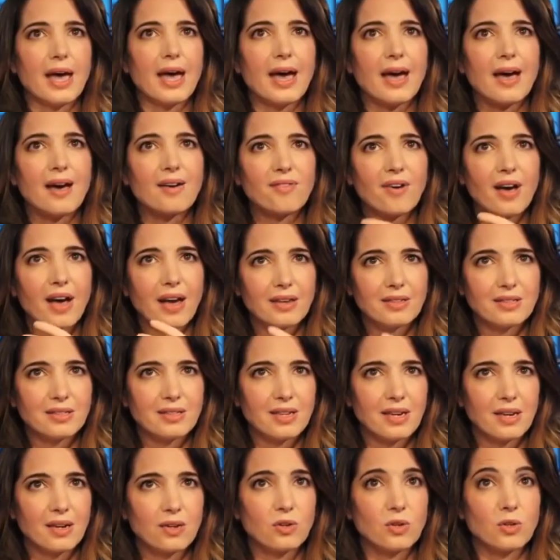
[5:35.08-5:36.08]
have high
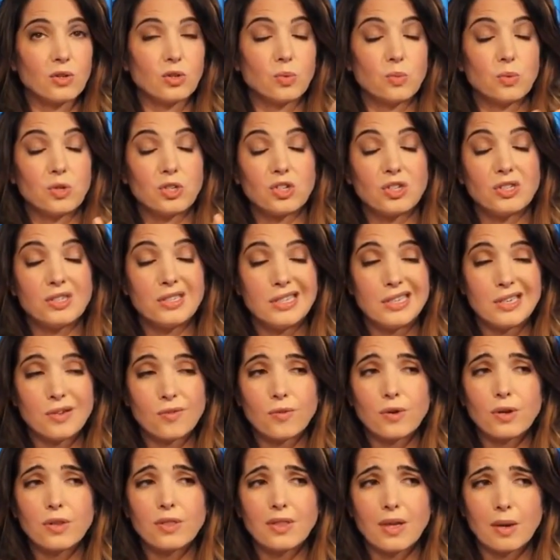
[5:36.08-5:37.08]
standards, which is
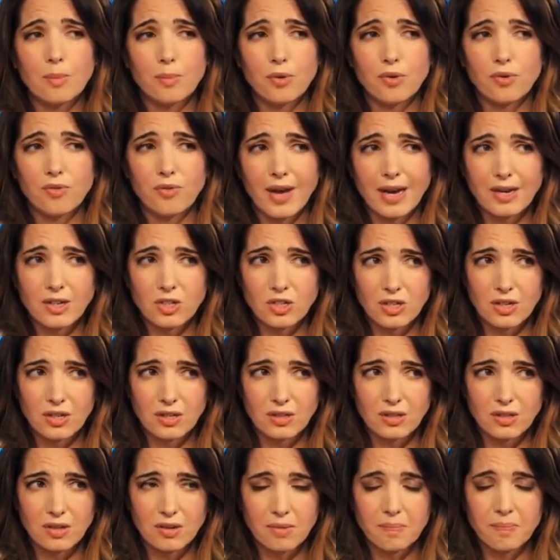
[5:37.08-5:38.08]
different than
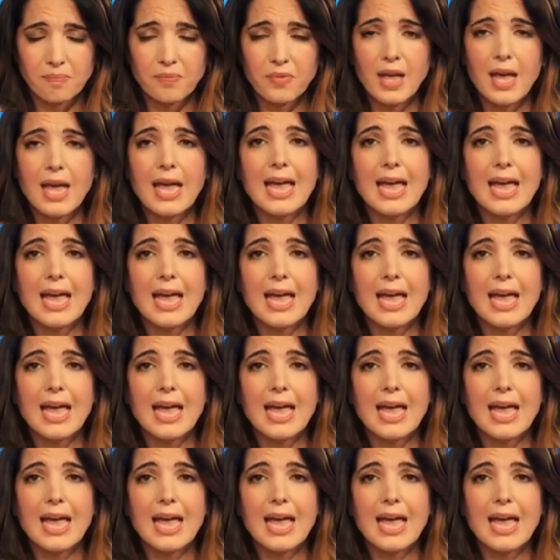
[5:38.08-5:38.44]
perfectionism,